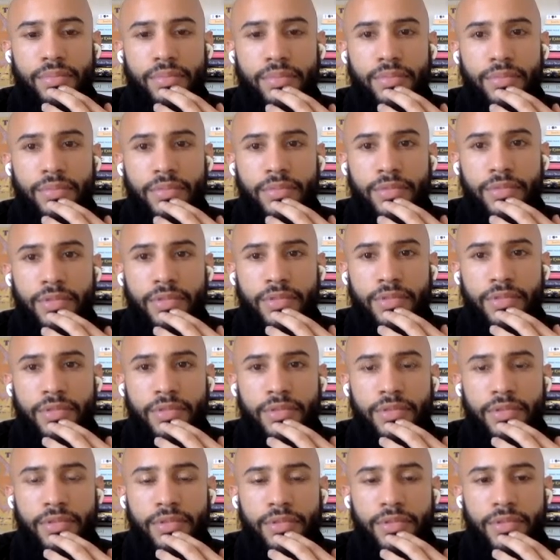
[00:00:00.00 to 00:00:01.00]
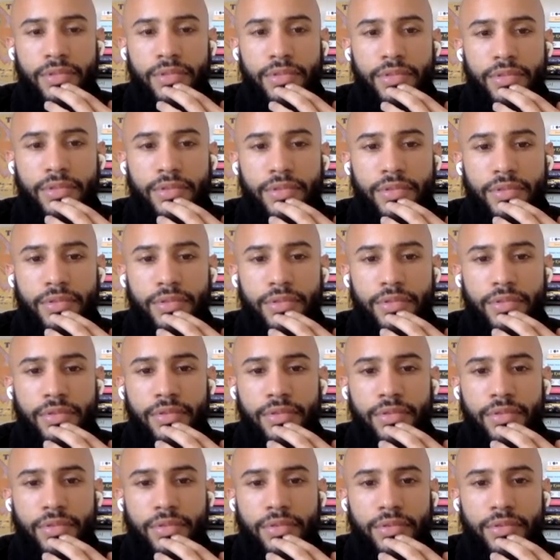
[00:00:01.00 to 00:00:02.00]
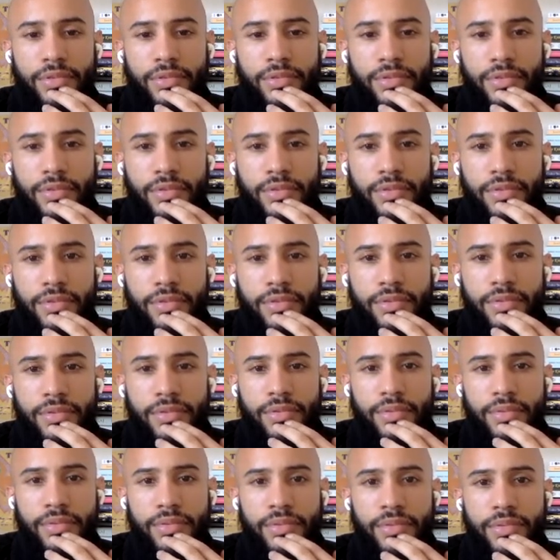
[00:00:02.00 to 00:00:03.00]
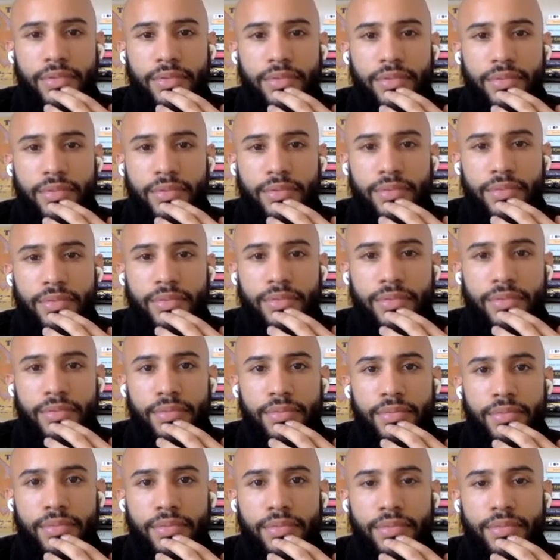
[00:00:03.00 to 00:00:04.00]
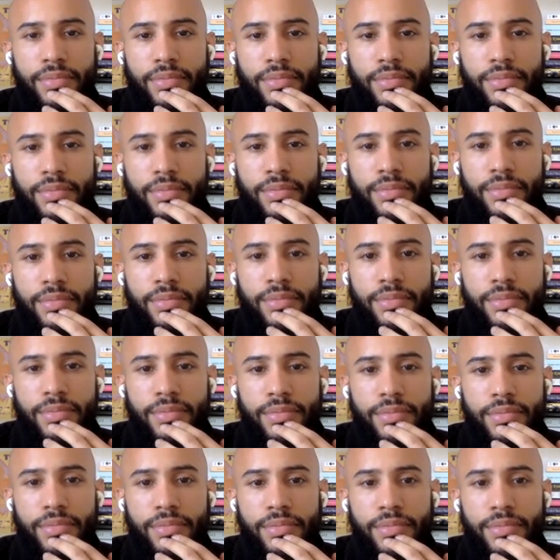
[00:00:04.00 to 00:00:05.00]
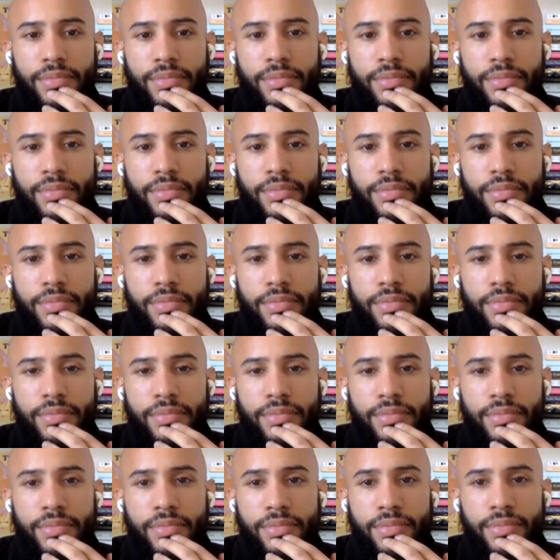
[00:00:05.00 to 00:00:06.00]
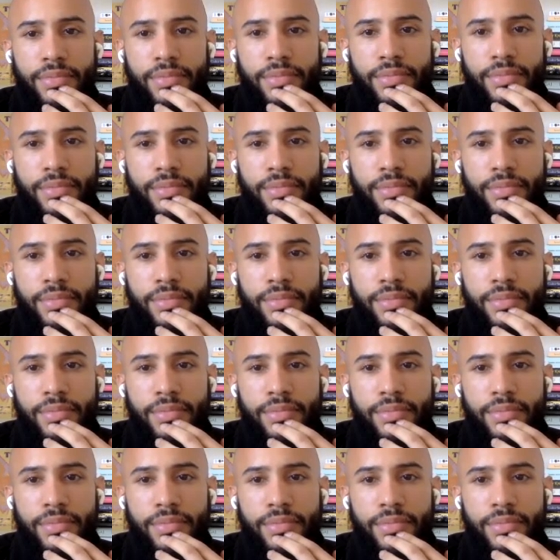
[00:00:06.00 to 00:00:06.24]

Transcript: [no speech]